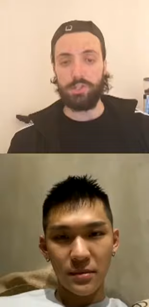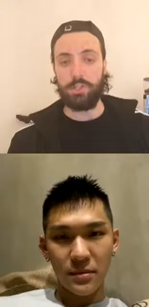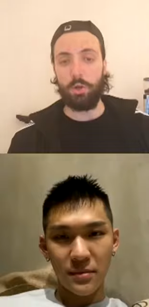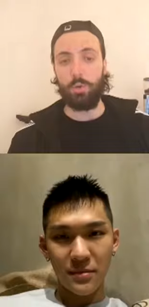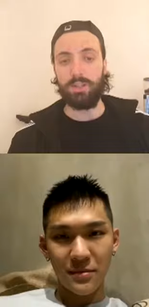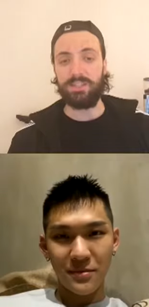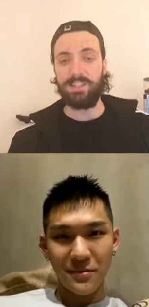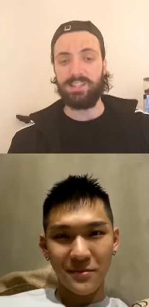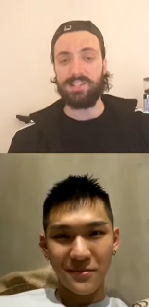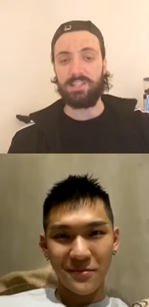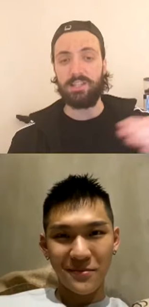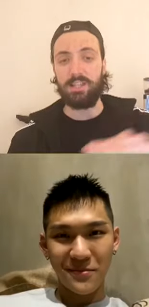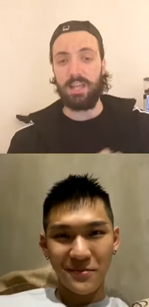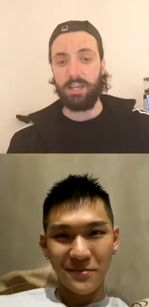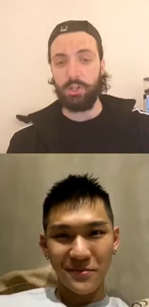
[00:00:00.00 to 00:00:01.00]
Speaker 1: not a
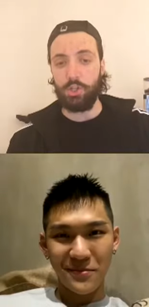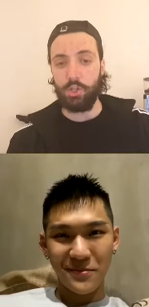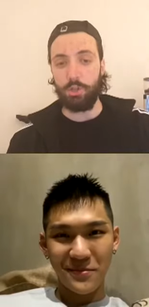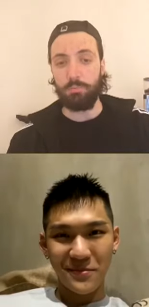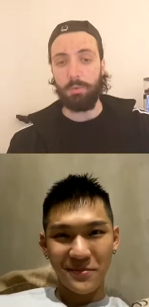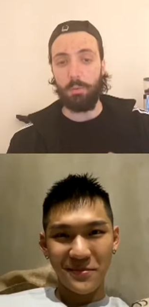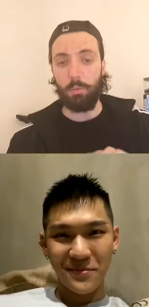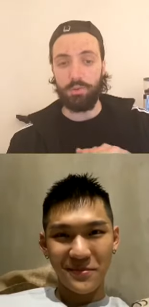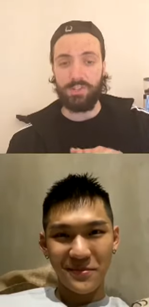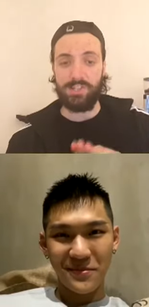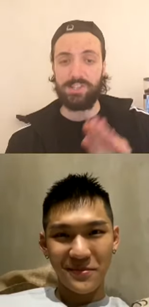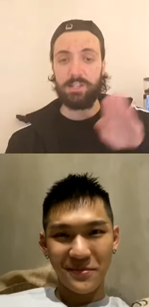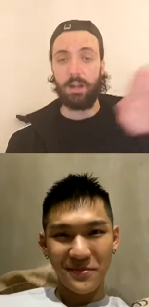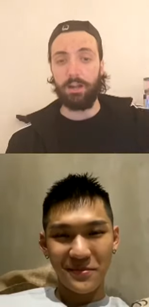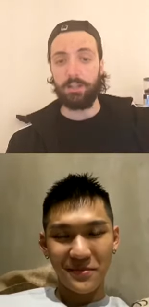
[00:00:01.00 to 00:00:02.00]
destination but was a
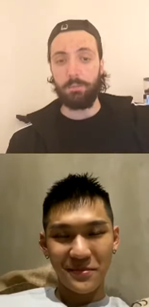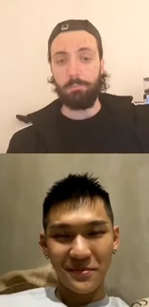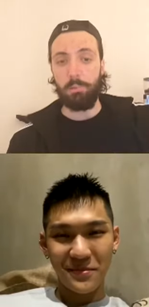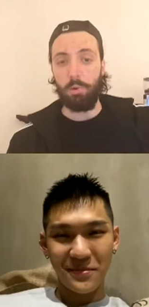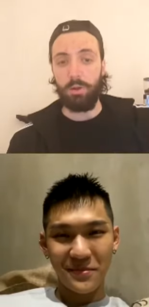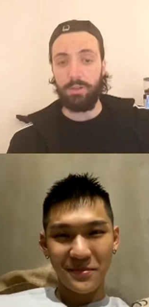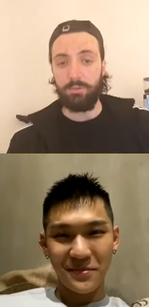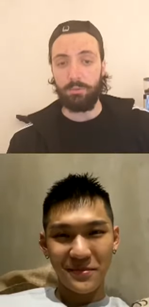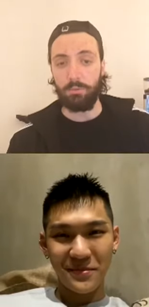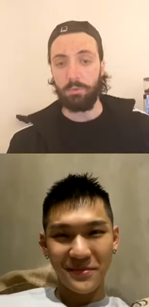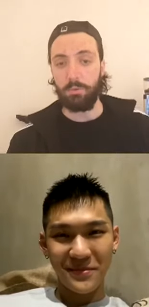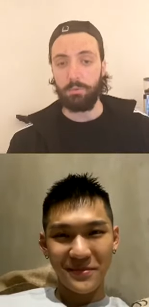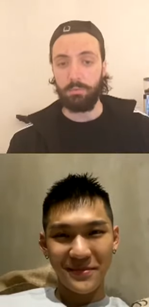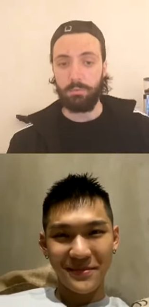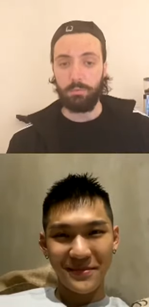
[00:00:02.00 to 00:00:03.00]
starting point?
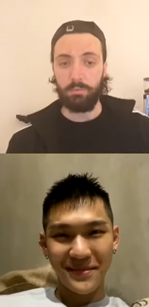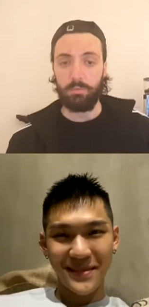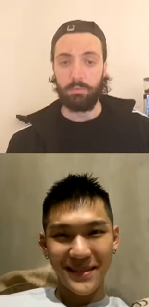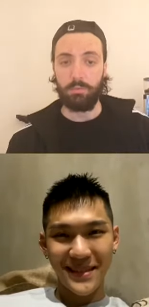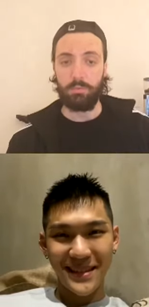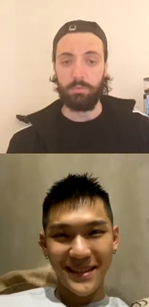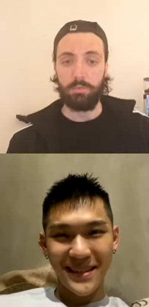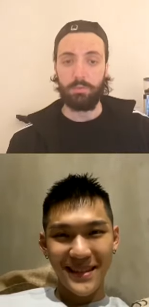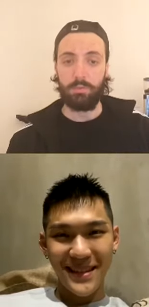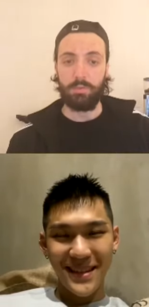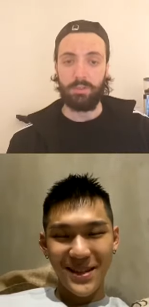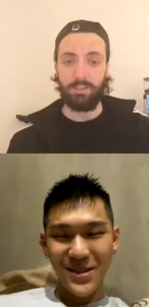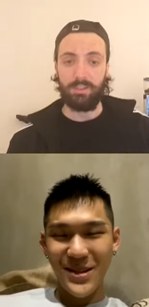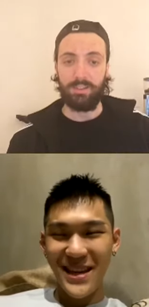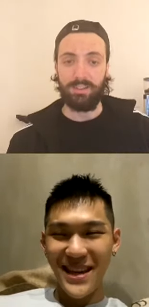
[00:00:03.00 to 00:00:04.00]

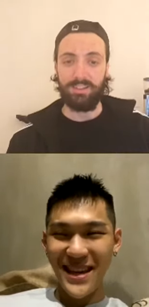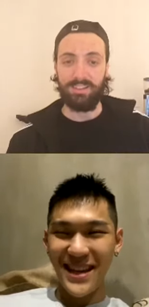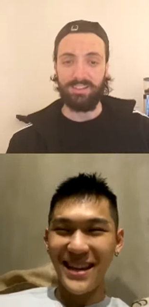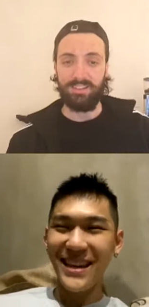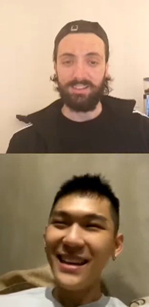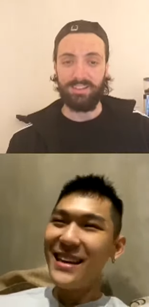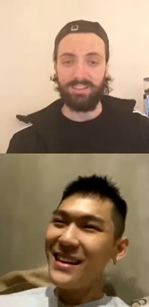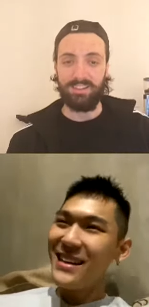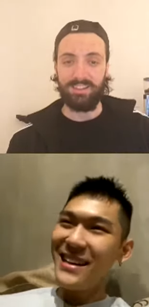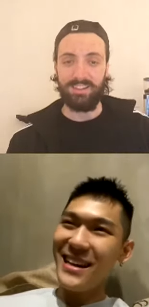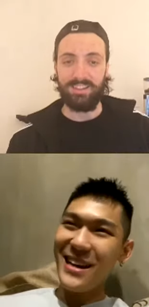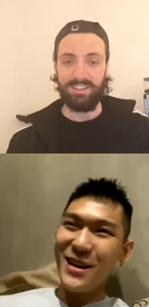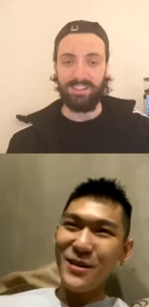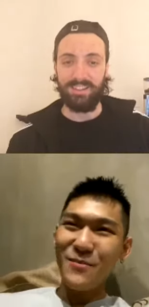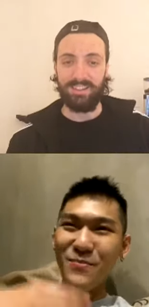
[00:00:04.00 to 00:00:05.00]
Speaker 2: Okay,
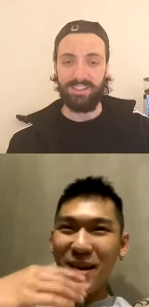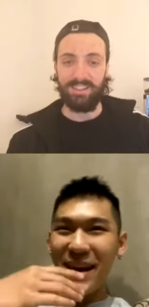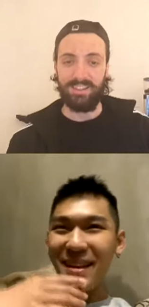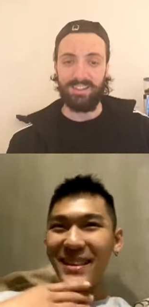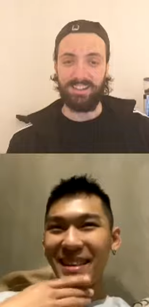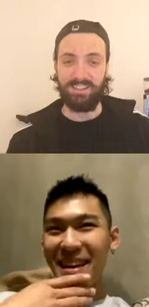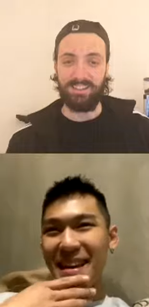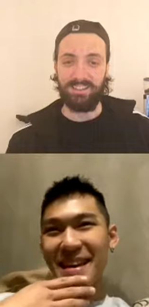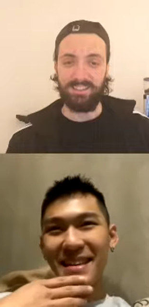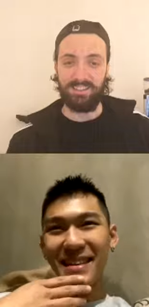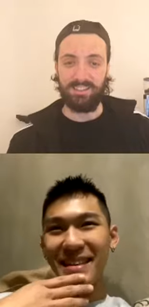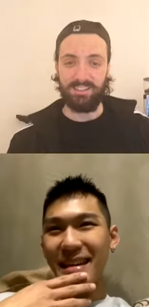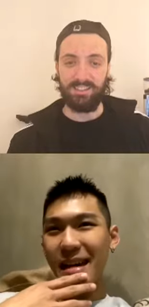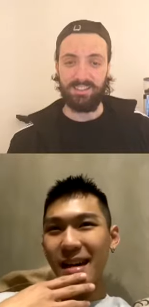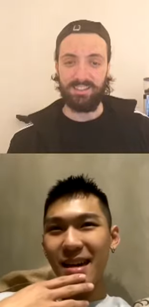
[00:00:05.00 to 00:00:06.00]
uh, back then
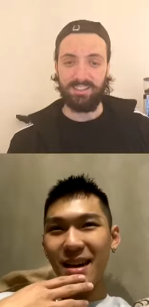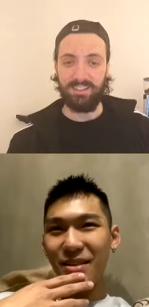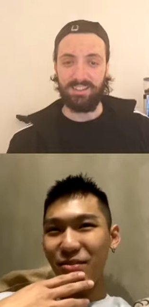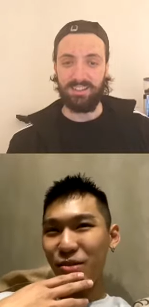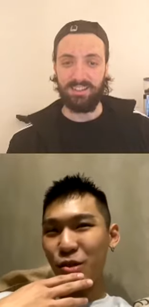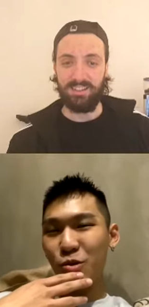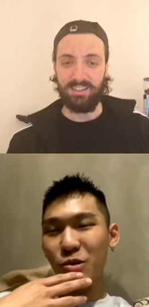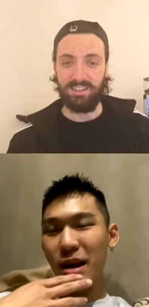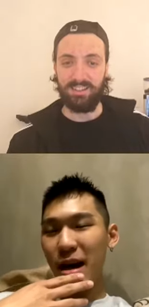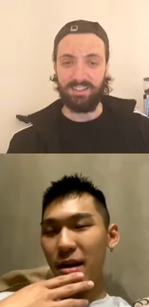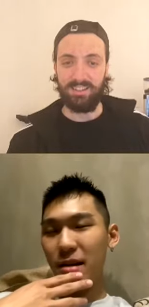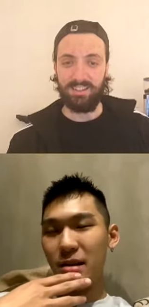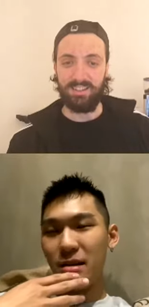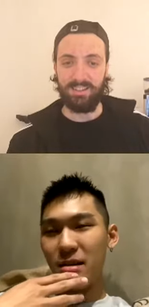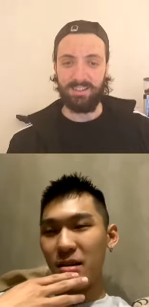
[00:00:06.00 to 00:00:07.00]
I have no
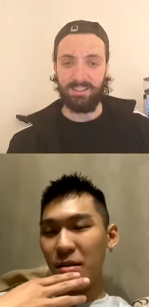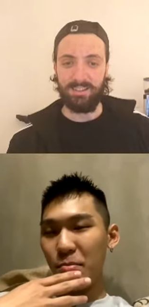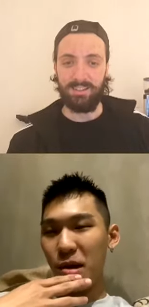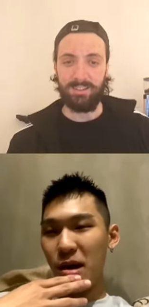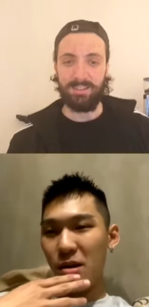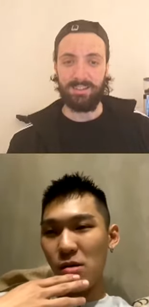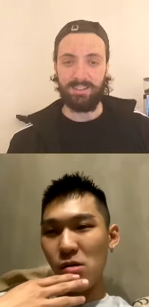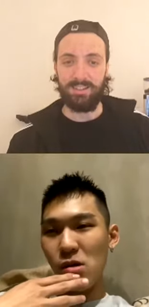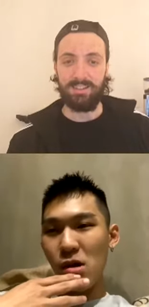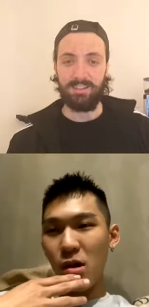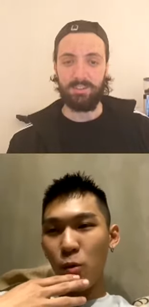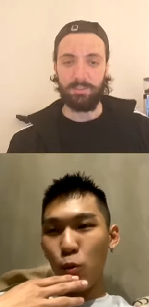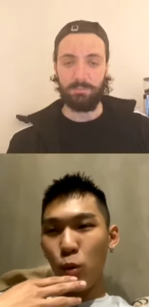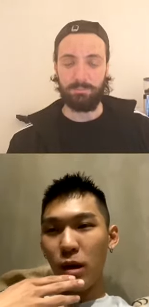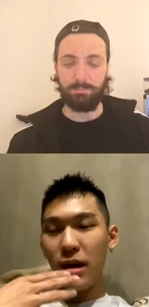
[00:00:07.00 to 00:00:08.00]
idea about
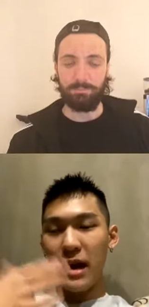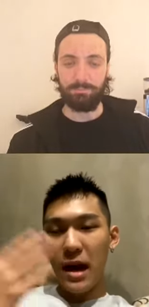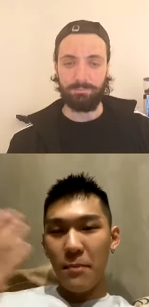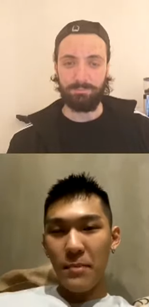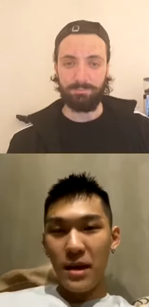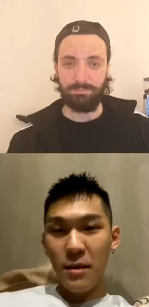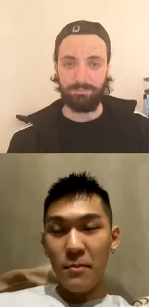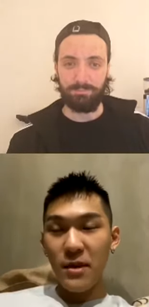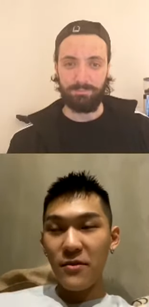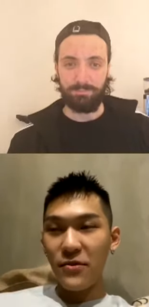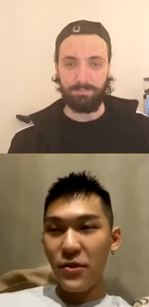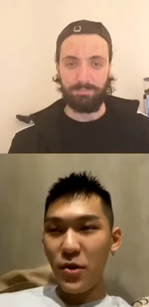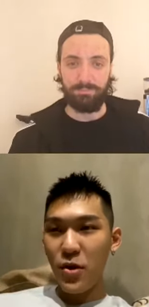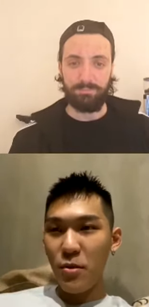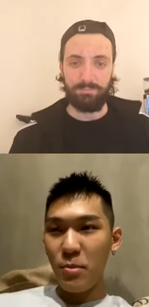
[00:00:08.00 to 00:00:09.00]
what I'm aiming
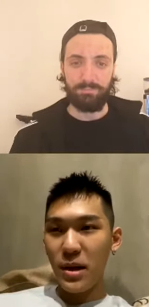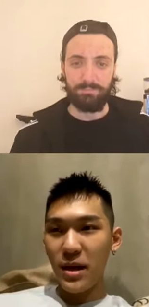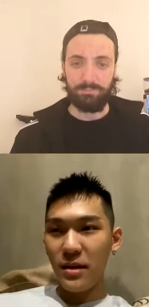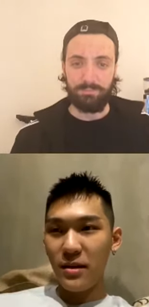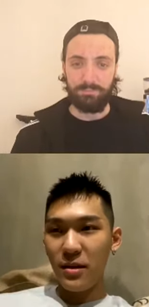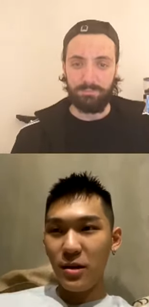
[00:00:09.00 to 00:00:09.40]
for, but